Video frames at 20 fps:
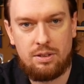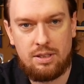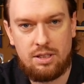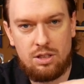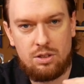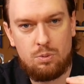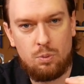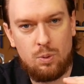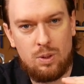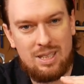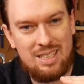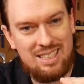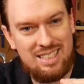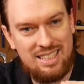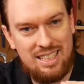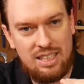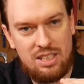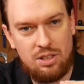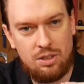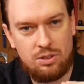It doesn't want to
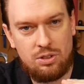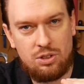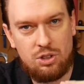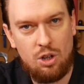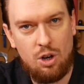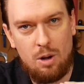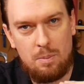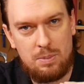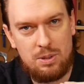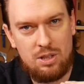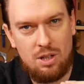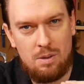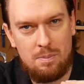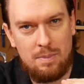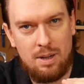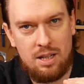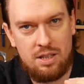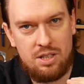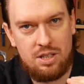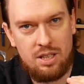sit on top so
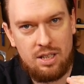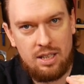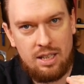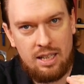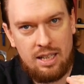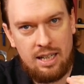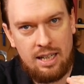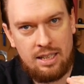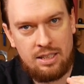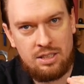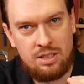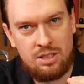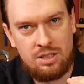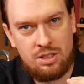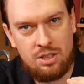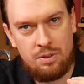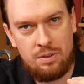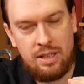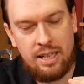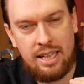much as
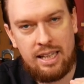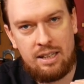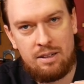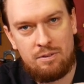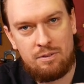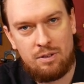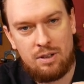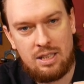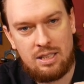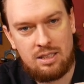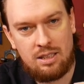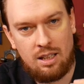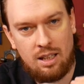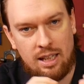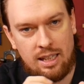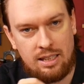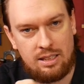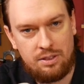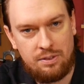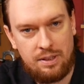soak in very
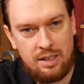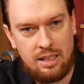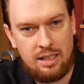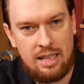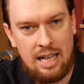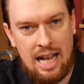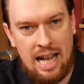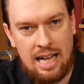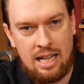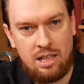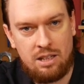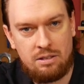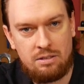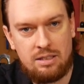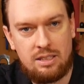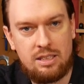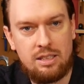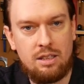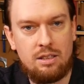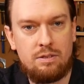slightly so it can anchor
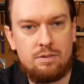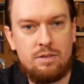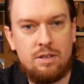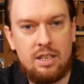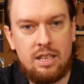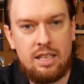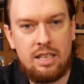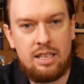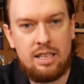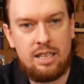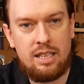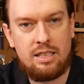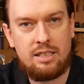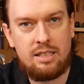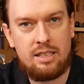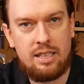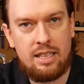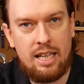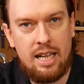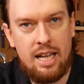itself
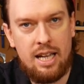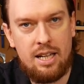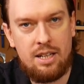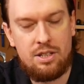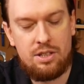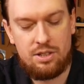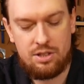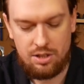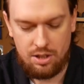into the edge.